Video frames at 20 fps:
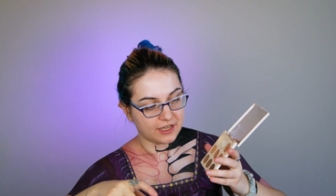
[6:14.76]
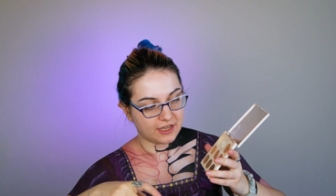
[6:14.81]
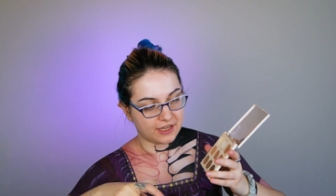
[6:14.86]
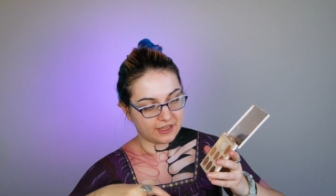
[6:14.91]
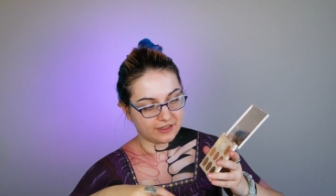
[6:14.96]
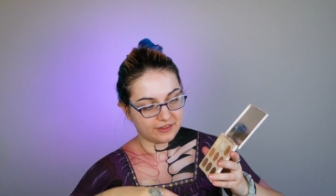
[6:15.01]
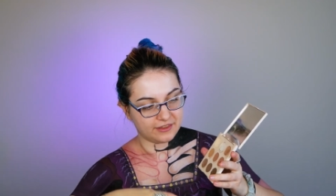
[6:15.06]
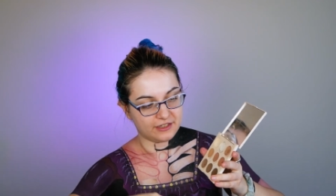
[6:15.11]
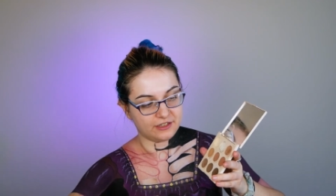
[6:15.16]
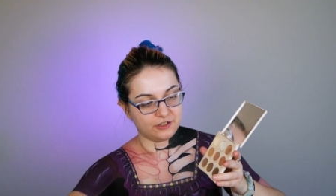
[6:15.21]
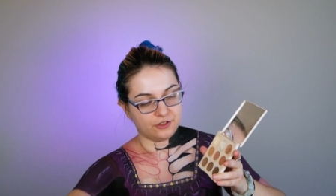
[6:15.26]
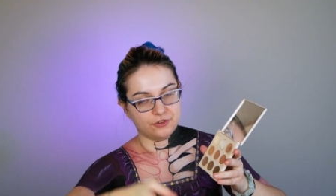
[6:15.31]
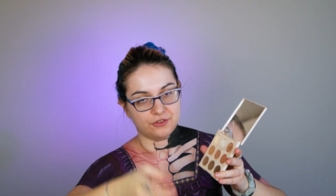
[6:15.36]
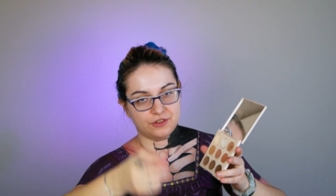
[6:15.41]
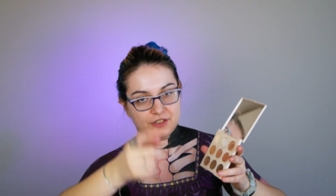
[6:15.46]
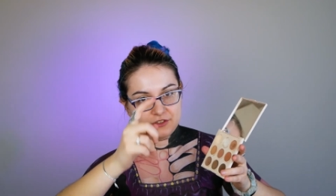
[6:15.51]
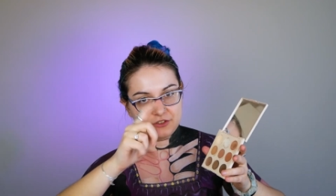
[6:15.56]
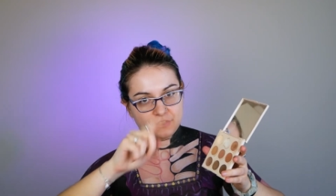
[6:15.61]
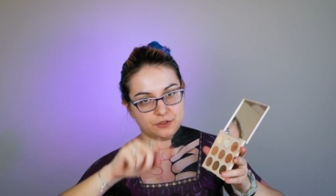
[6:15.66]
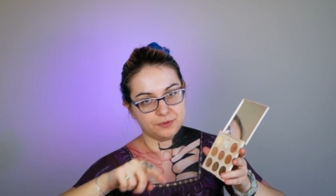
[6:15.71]
And then on
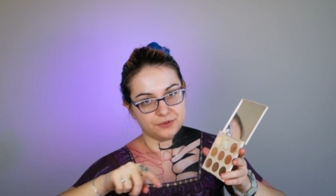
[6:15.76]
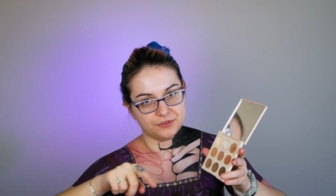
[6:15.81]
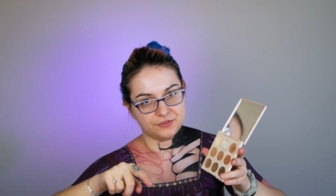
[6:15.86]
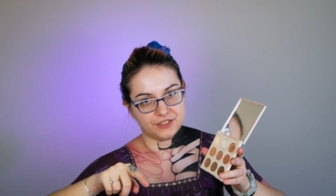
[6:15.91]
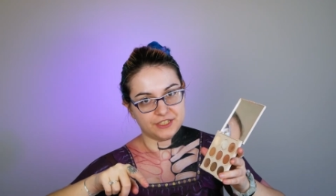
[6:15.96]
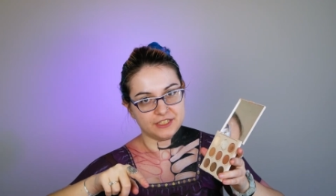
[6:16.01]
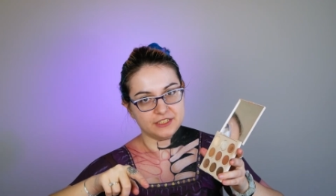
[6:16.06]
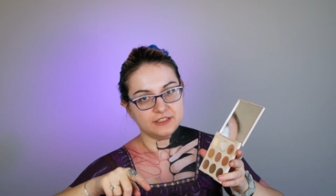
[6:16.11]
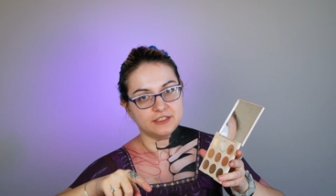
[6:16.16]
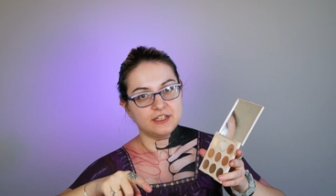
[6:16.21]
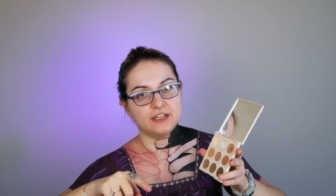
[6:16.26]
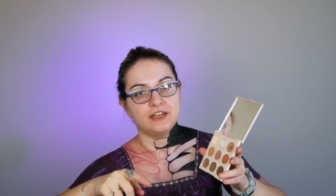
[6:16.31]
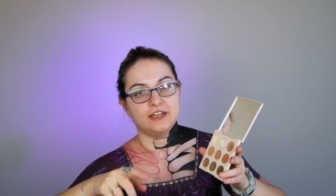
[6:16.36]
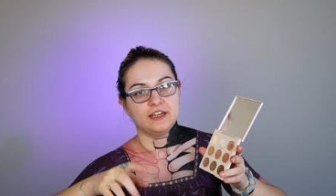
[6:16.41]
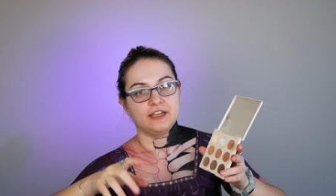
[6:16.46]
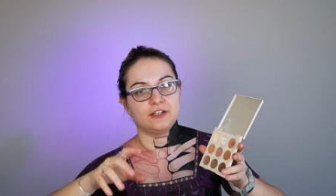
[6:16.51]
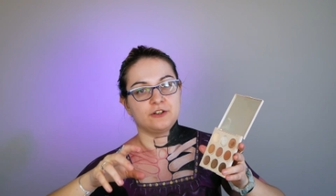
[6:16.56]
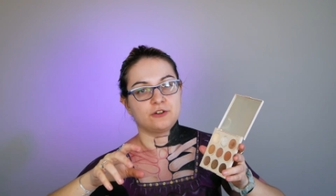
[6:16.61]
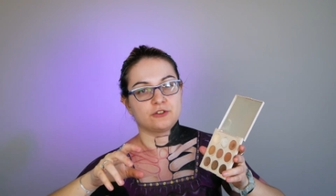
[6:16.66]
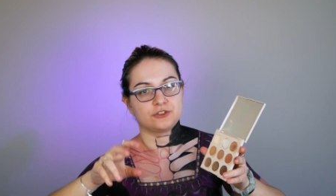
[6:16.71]
the top of it,
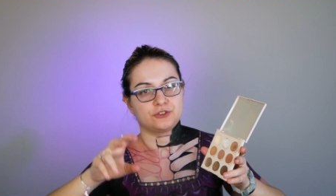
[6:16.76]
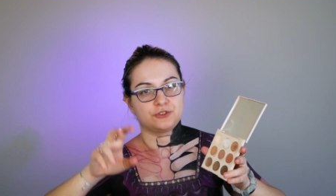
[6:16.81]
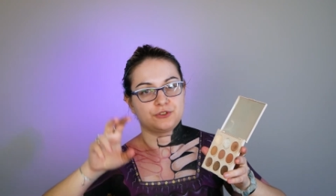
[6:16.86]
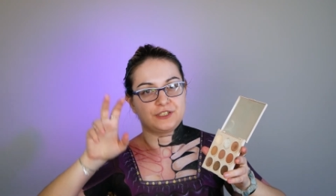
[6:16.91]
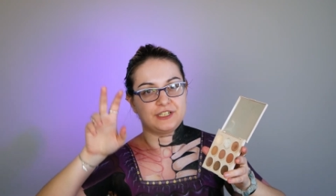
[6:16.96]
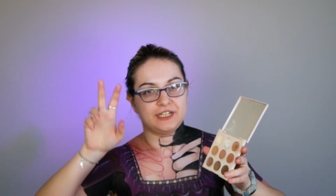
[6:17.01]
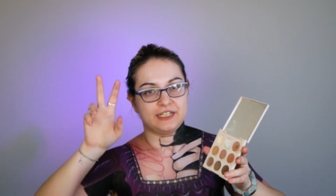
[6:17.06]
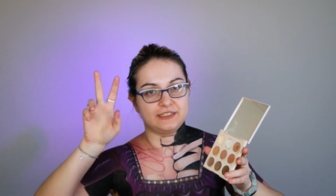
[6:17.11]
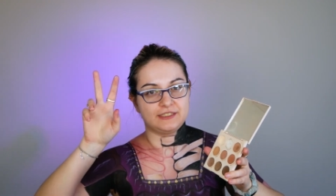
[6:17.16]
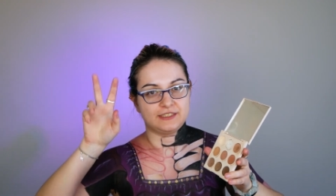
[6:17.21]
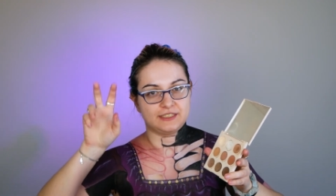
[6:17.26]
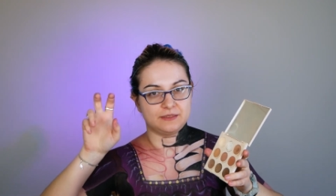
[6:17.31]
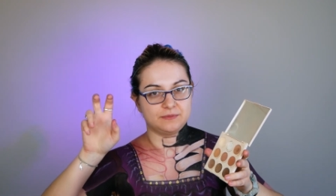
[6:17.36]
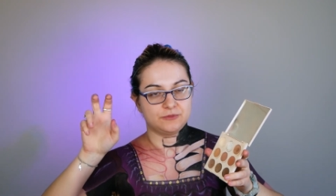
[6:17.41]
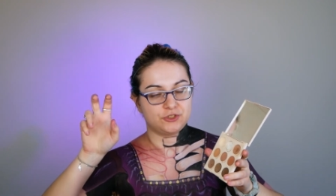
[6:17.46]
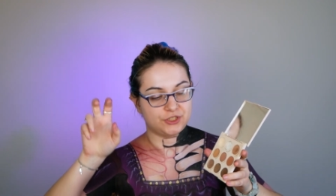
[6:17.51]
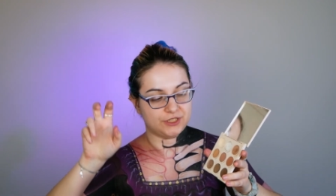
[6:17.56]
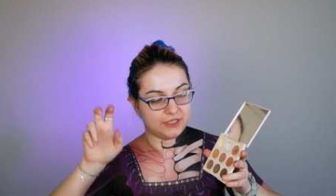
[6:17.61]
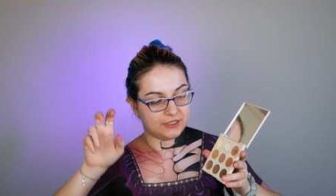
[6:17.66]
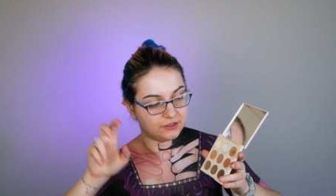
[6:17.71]
in order to create some
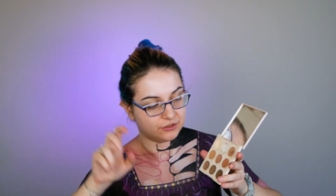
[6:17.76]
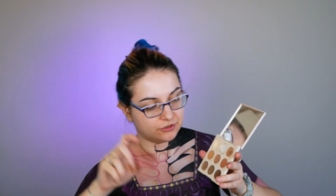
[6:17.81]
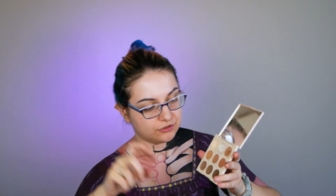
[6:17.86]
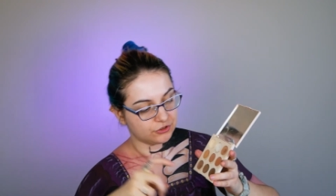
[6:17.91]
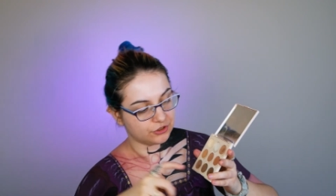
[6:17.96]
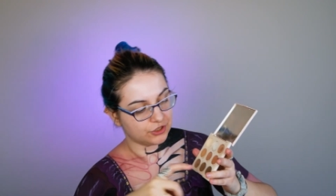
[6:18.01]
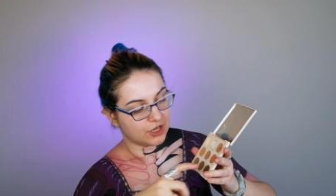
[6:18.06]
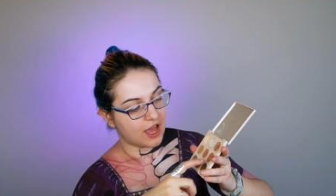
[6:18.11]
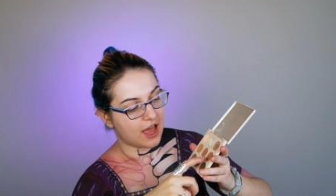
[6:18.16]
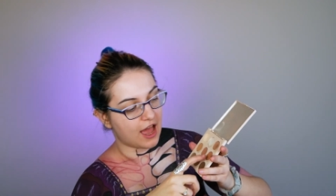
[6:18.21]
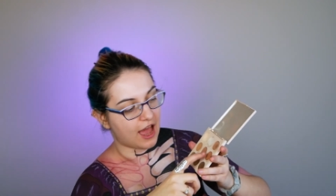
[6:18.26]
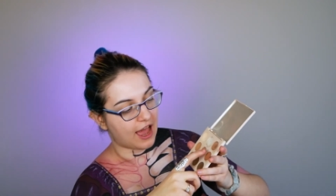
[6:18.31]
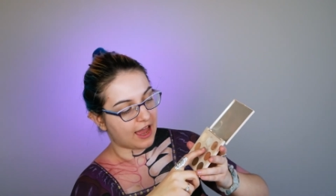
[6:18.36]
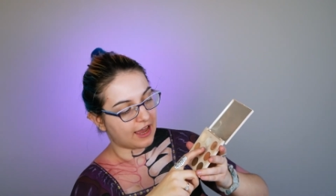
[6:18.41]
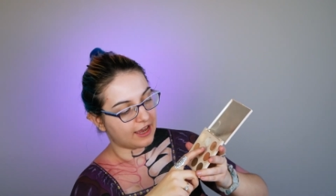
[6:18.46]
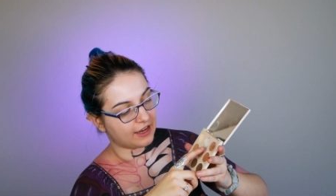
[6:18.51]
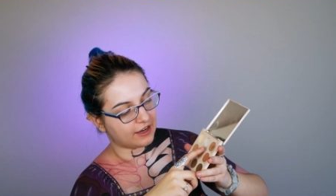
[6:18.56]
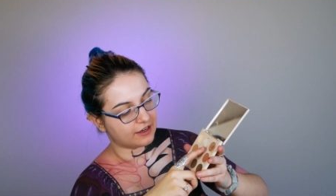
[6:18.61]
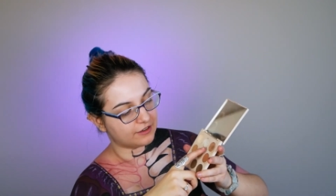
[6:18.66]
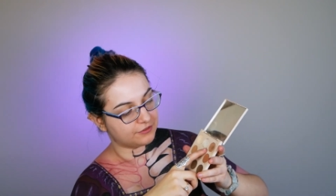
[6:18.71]
shadows, I
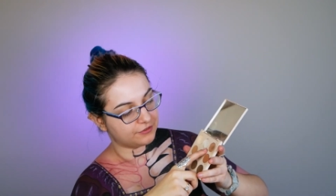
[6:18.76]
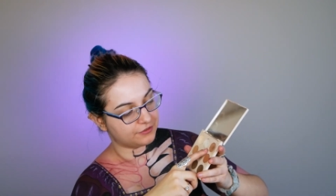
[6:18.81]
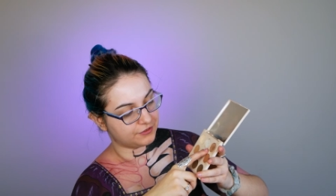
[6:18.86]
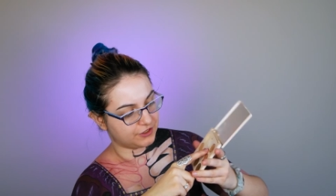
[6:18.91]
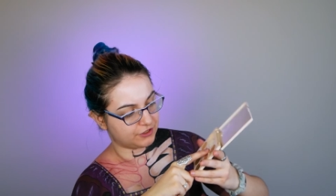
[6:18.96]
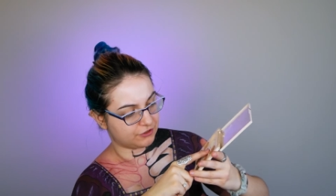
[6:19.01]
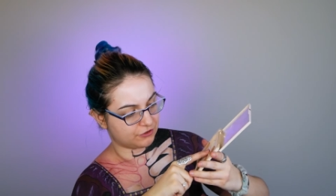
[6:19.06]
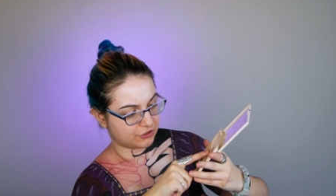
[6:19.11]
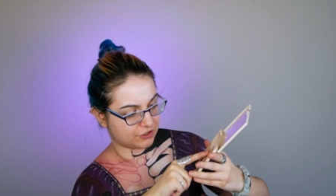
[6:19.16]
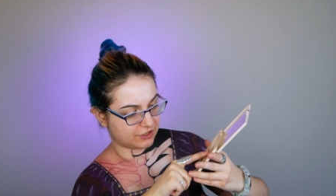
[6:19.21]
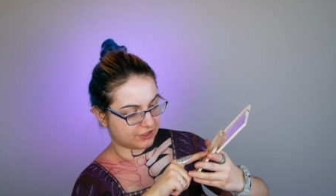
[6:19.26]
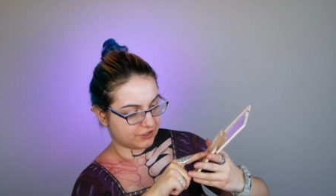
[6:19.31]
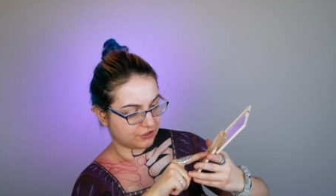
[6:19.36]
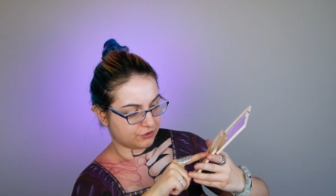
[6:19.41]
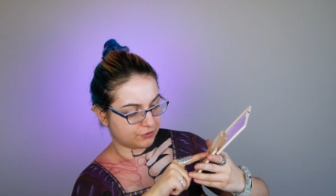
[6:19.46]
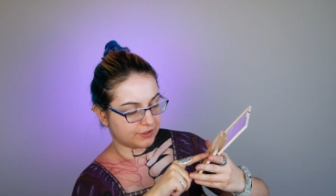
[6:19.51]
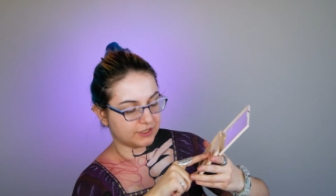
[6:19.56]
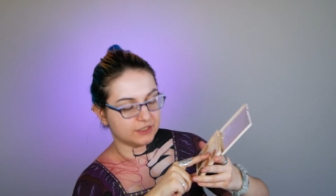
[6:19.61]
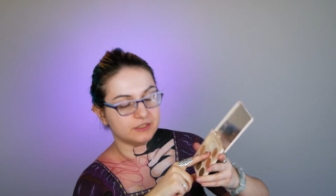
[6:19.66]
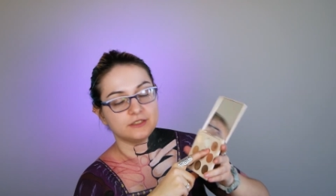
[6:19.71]
have used this
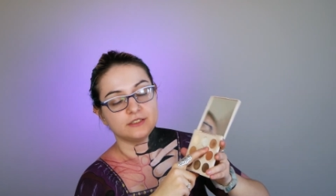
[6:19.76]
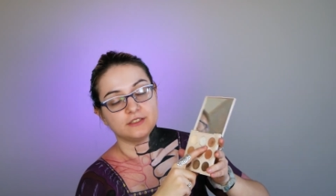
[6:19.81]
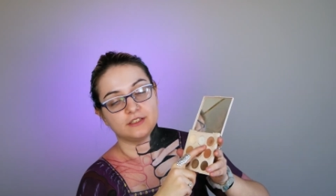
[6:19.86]
one.